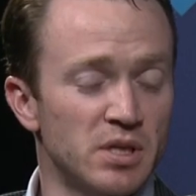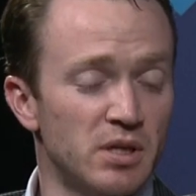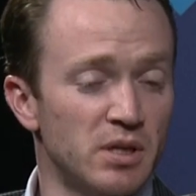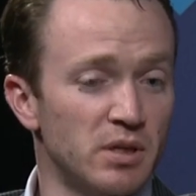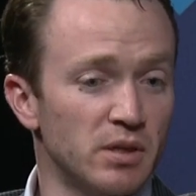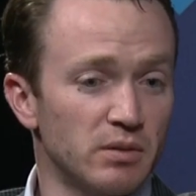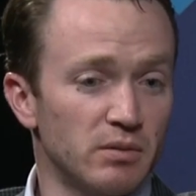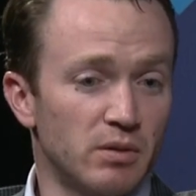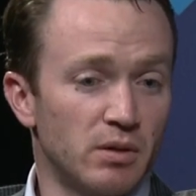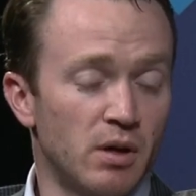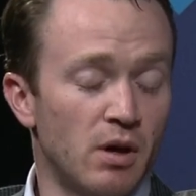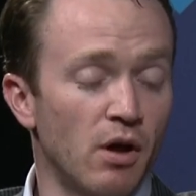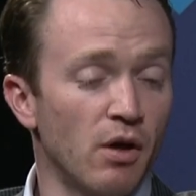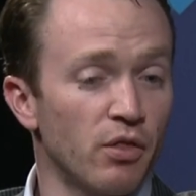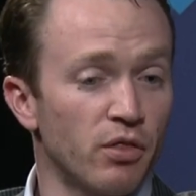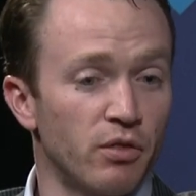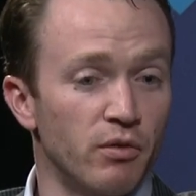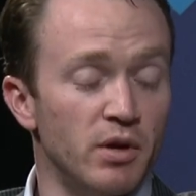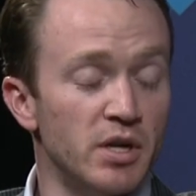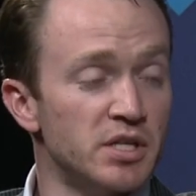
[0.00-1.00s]
it all
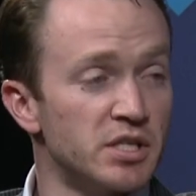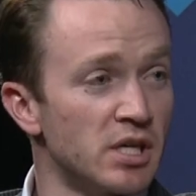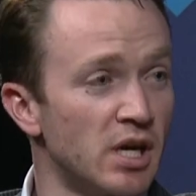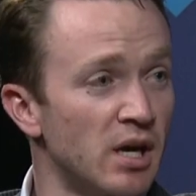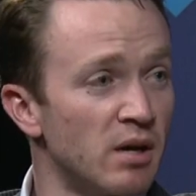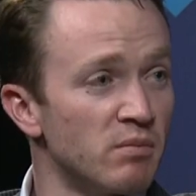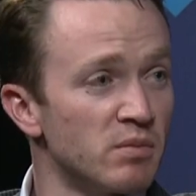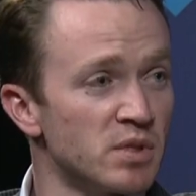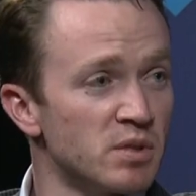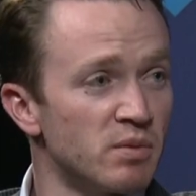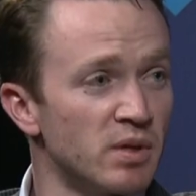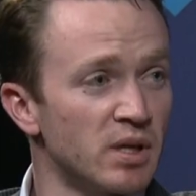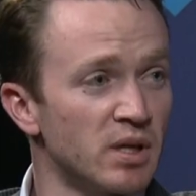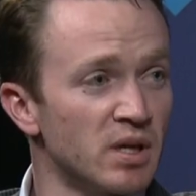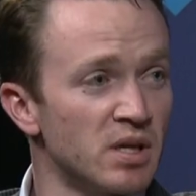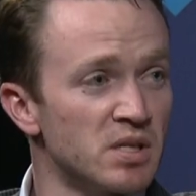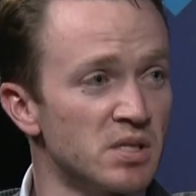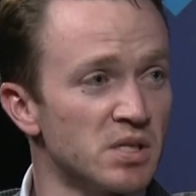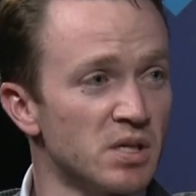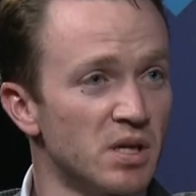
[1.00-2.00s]
three times
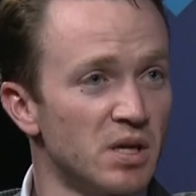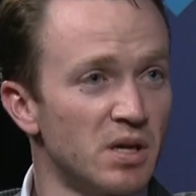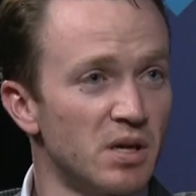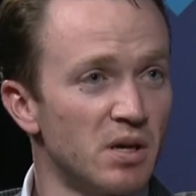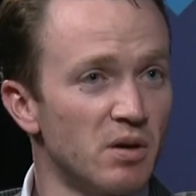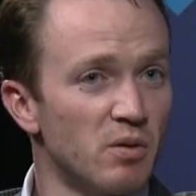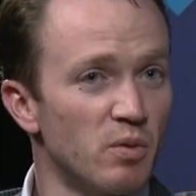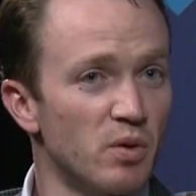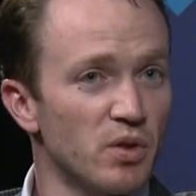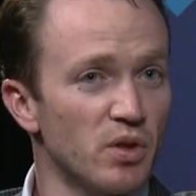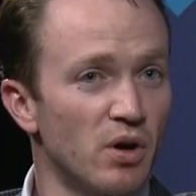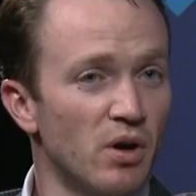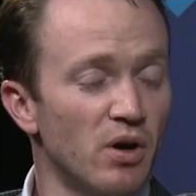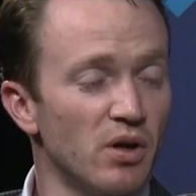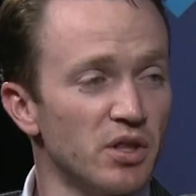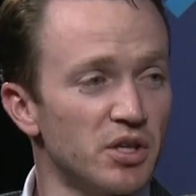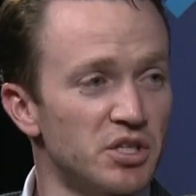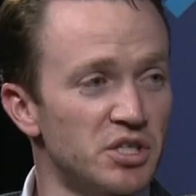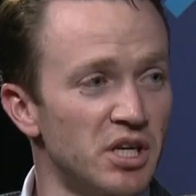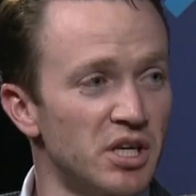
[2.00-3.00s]
because with
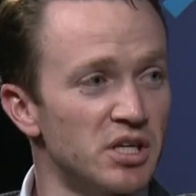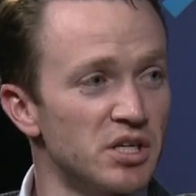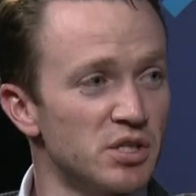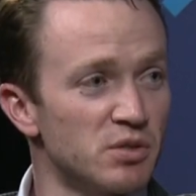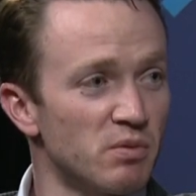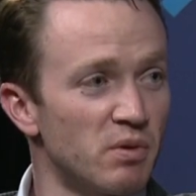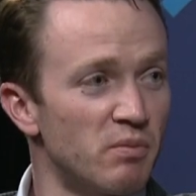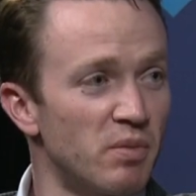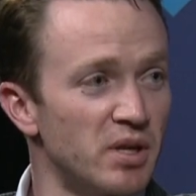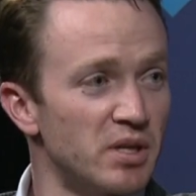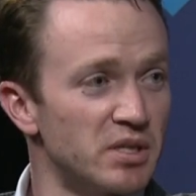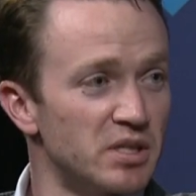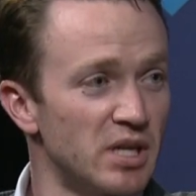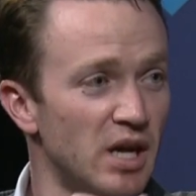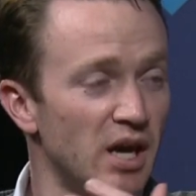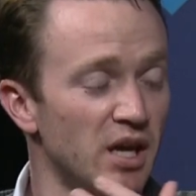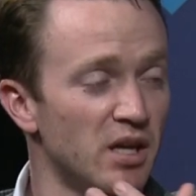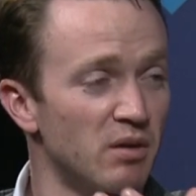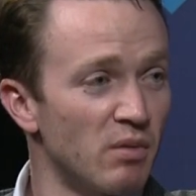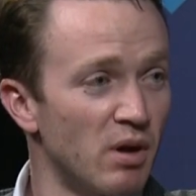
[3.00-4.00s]
all the changes we've been
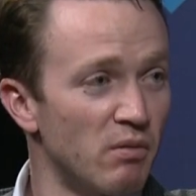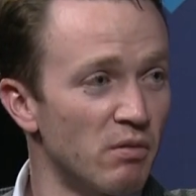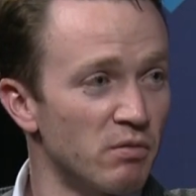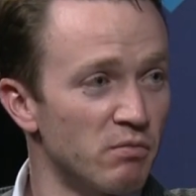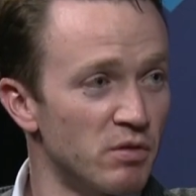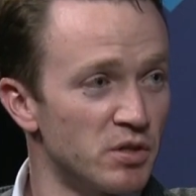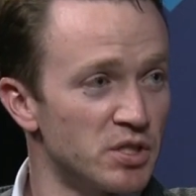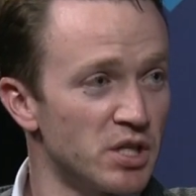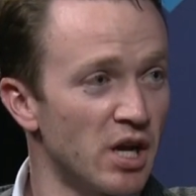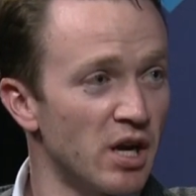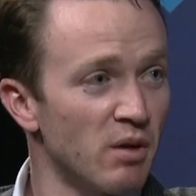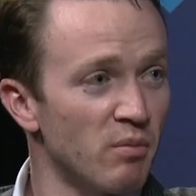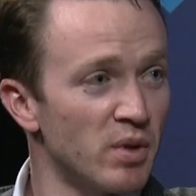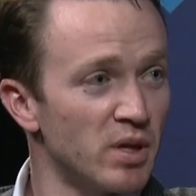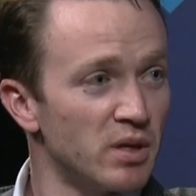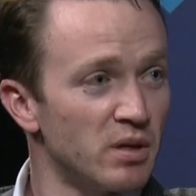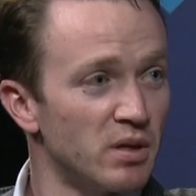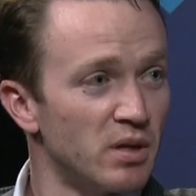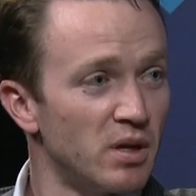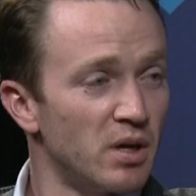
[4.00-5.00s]
talking about with
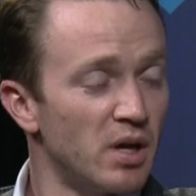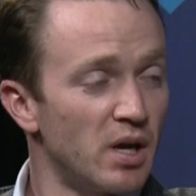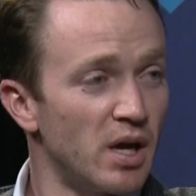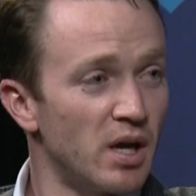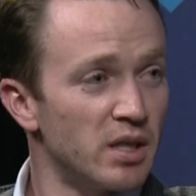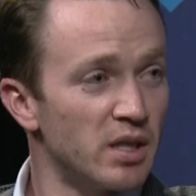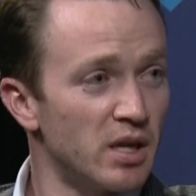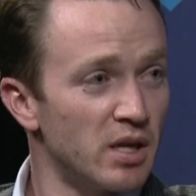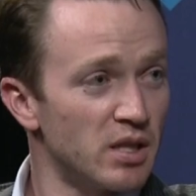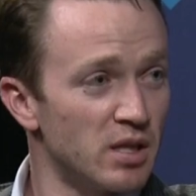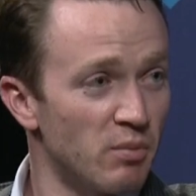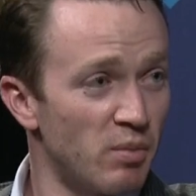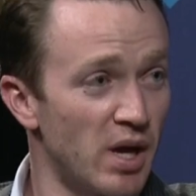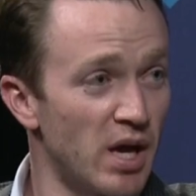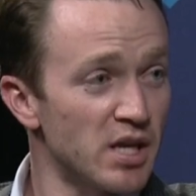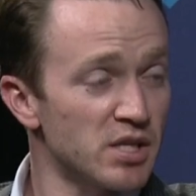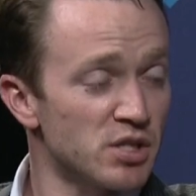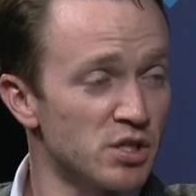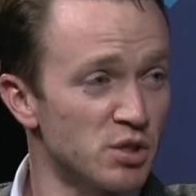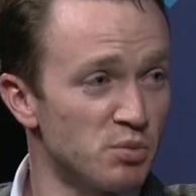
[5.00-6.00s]
retirement, and then in the
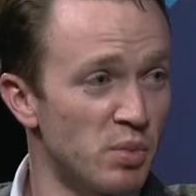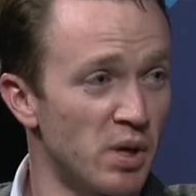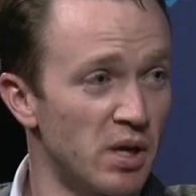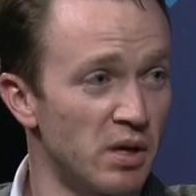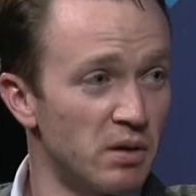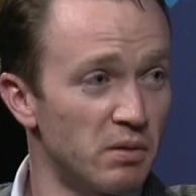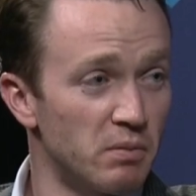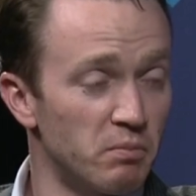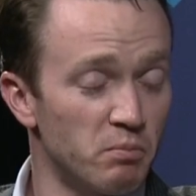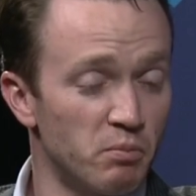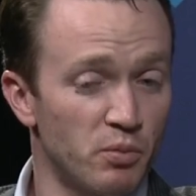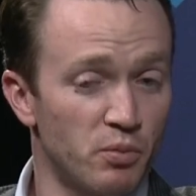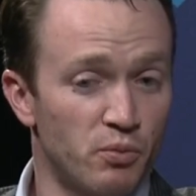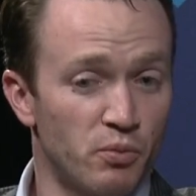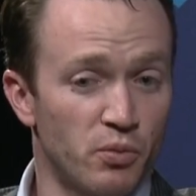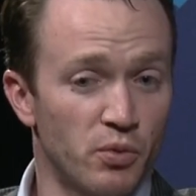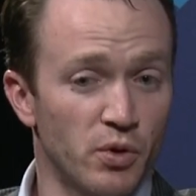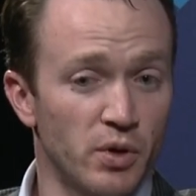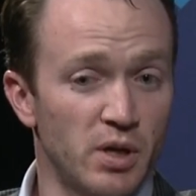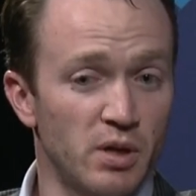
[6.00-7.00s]
past there's been
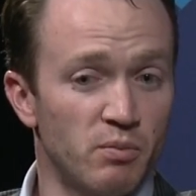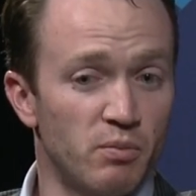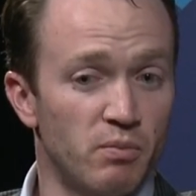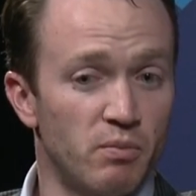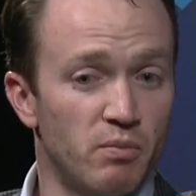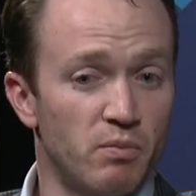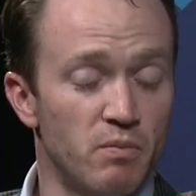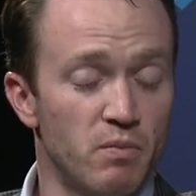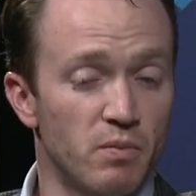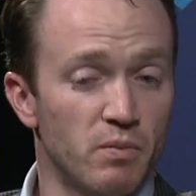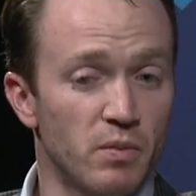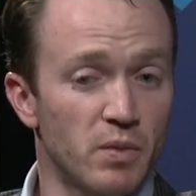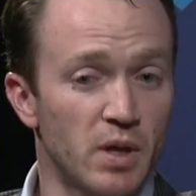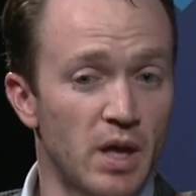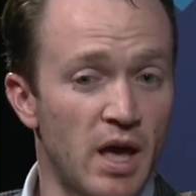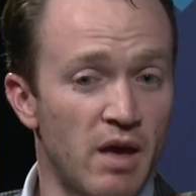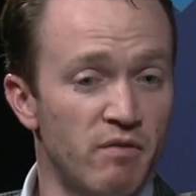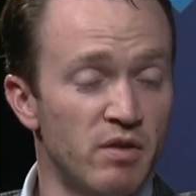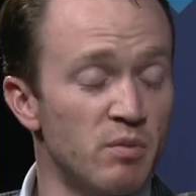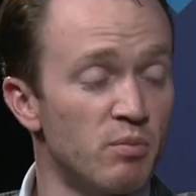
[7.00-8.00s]
pretty
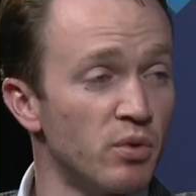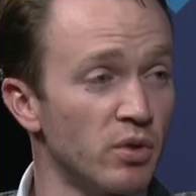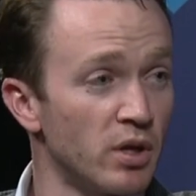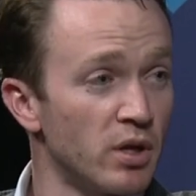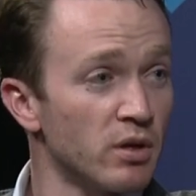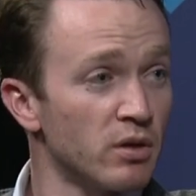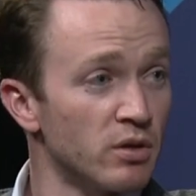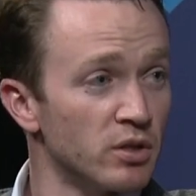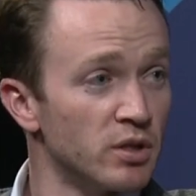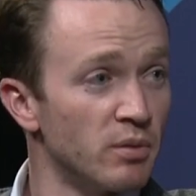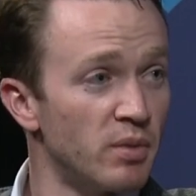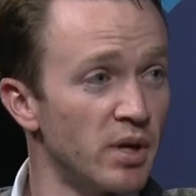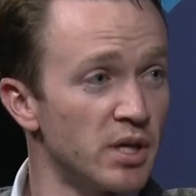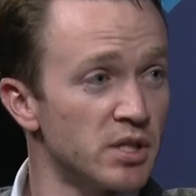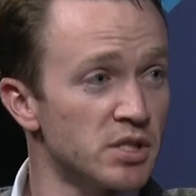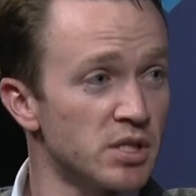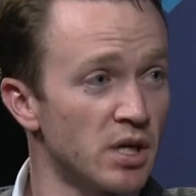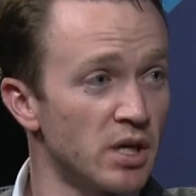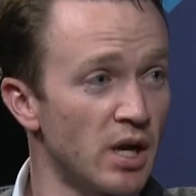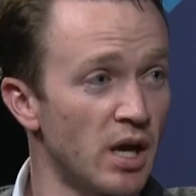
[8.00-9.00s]
heavy political
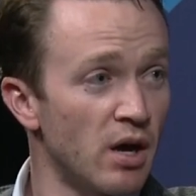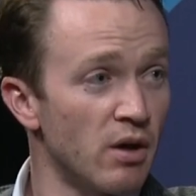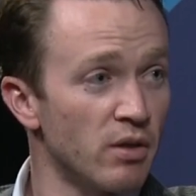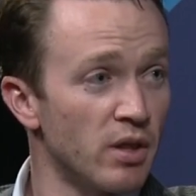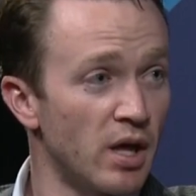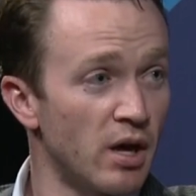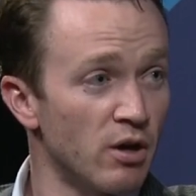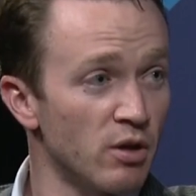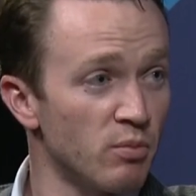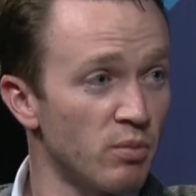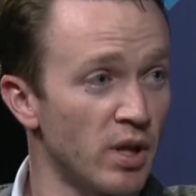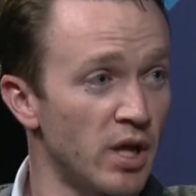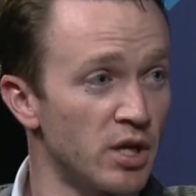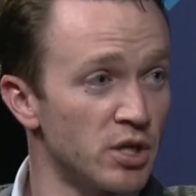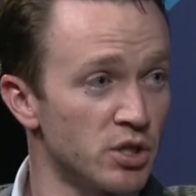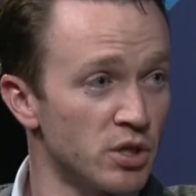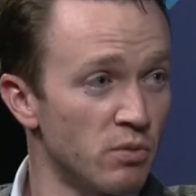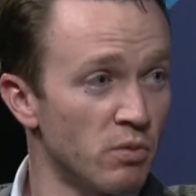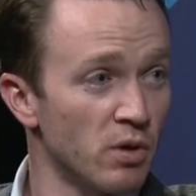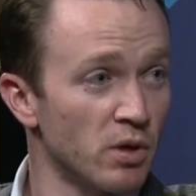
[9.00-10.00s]
debates on how the health plan
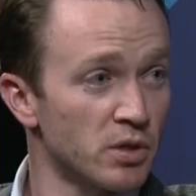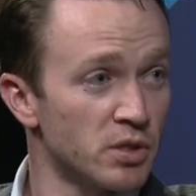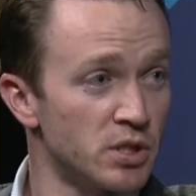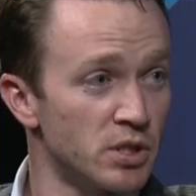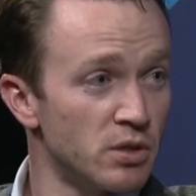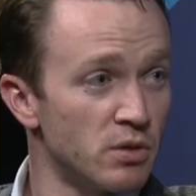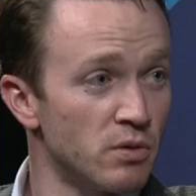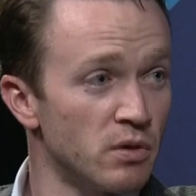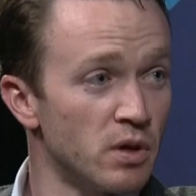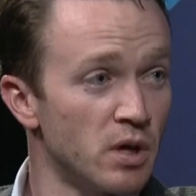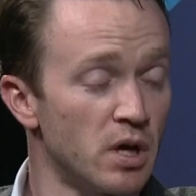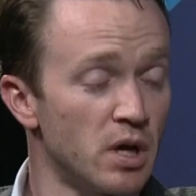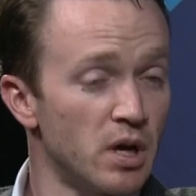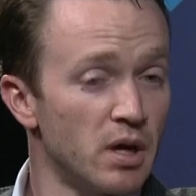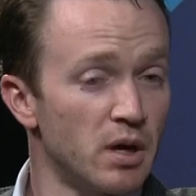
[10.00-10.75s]
should work too,